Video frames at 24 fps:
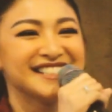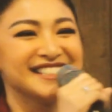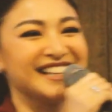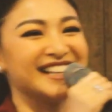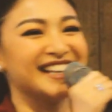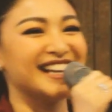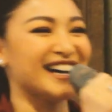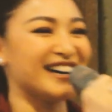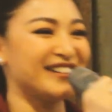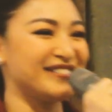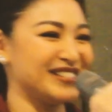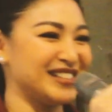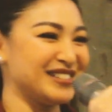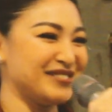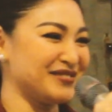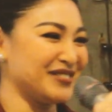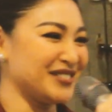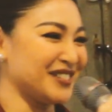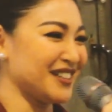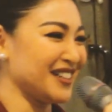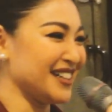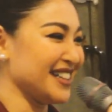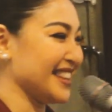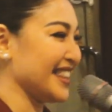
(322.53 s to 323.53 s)
Salamat
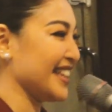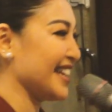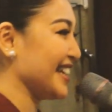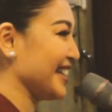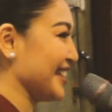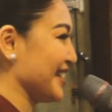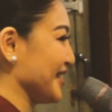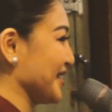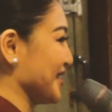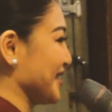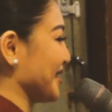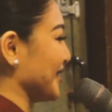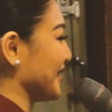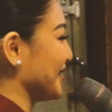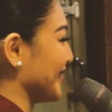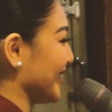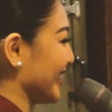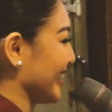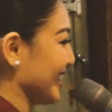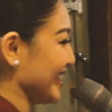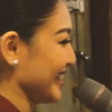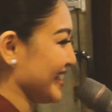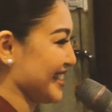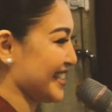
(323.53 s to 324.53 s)
po. Thank you so
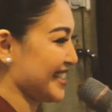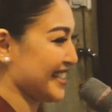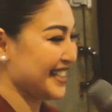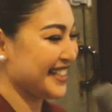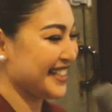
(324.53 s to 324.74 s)
much.